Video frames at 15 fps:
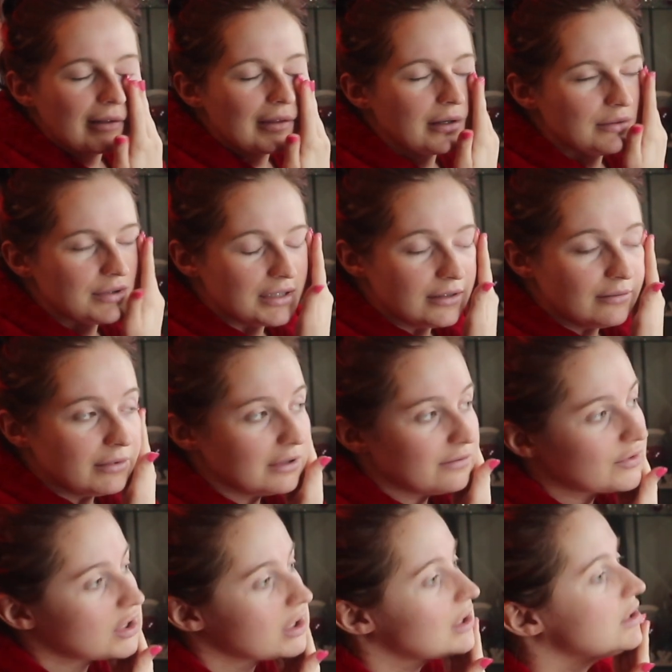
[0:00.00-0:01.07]
I was in the middle of
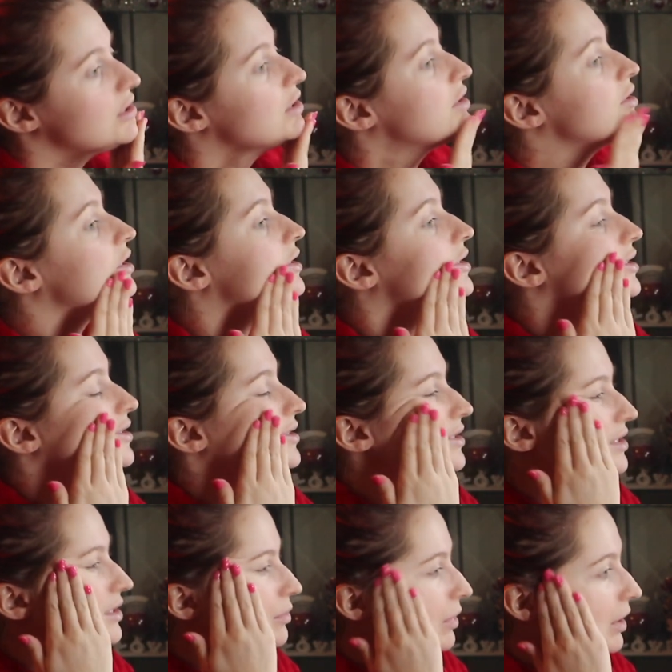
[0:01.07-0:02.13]
changing the
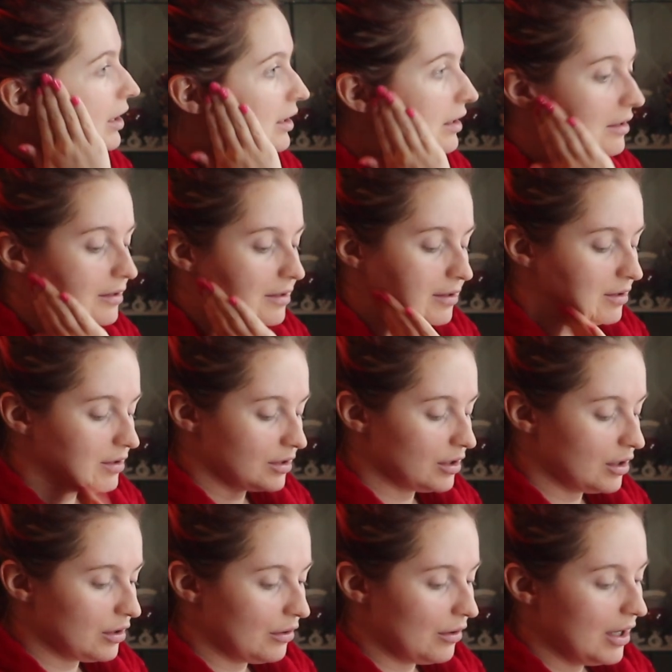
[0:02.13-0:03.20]
displays,
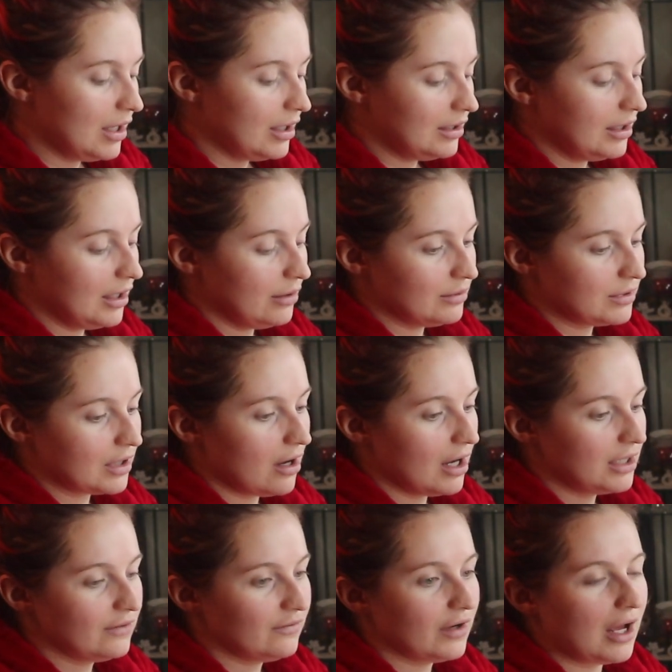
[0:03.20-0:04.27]
so yeah, it was
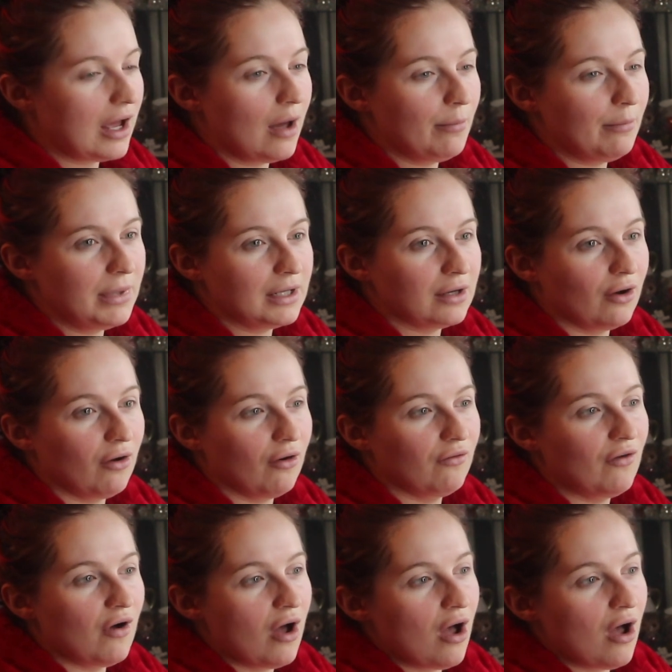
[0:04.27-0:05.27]
kind of like a bit of